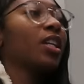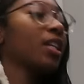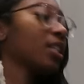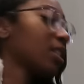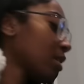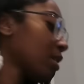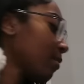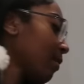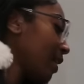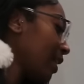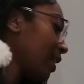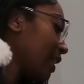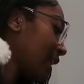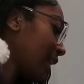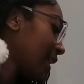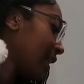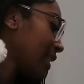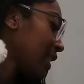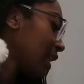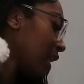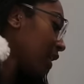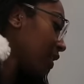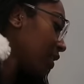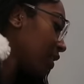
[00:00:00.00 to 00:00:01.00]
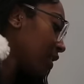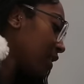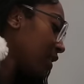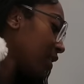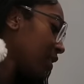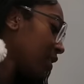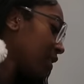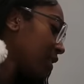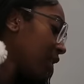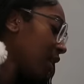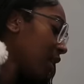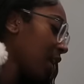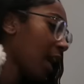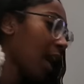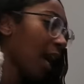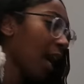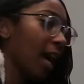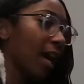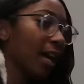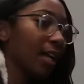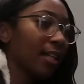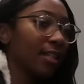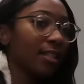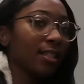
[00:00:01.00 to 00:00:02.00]
It's gonna be in East London,
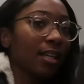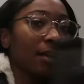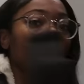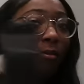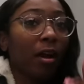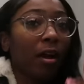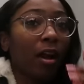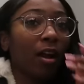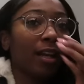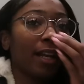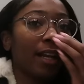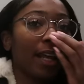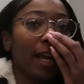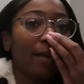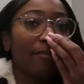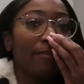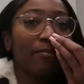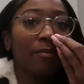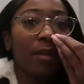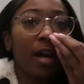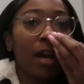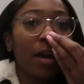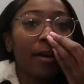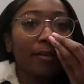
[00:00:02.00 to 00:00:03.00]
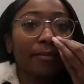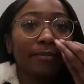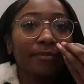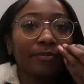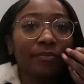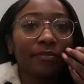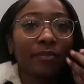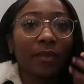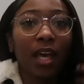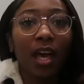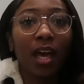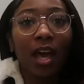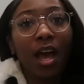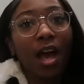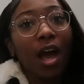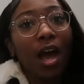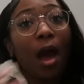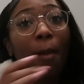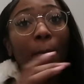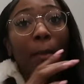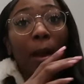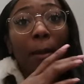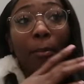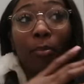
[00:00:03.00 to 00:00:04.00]
and I'm currently at
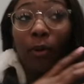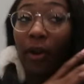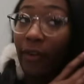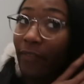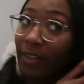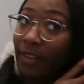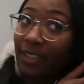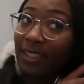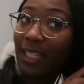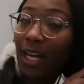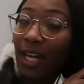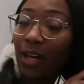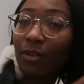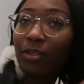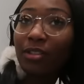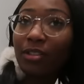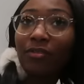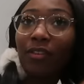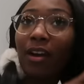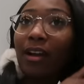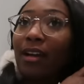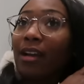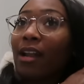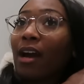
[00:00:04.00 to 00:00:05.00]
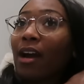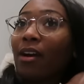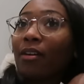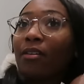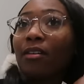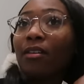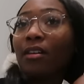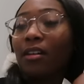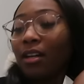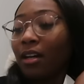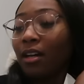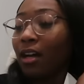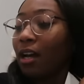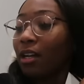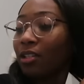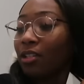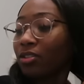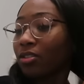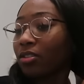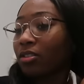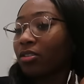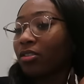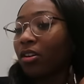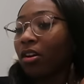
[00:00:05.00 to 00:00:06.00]
my boyfriend's house right now.
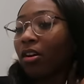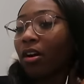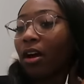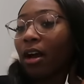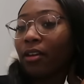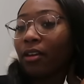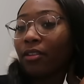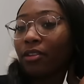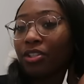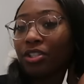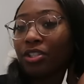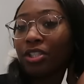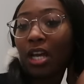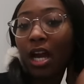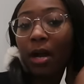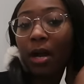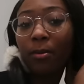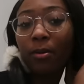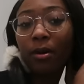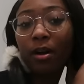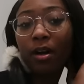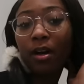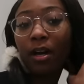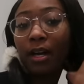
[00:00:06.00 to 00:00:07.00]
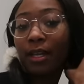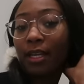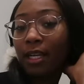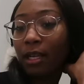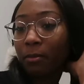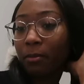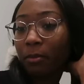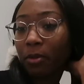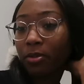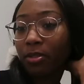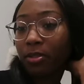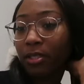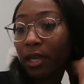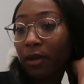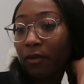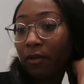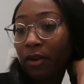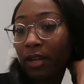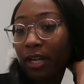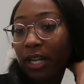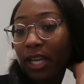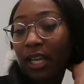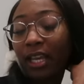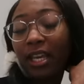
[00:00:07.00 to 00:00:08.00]
Just got out of the shower and I'm going to get
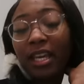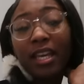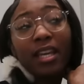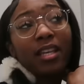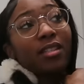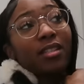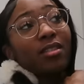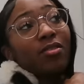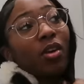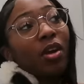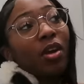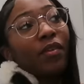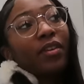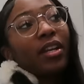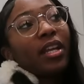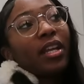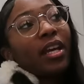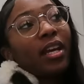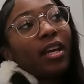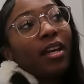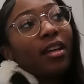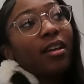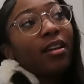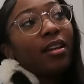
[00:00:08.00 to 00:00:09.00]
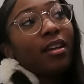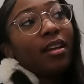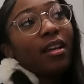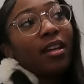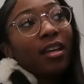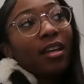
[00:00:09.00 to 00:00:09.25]
ready. He is not even here.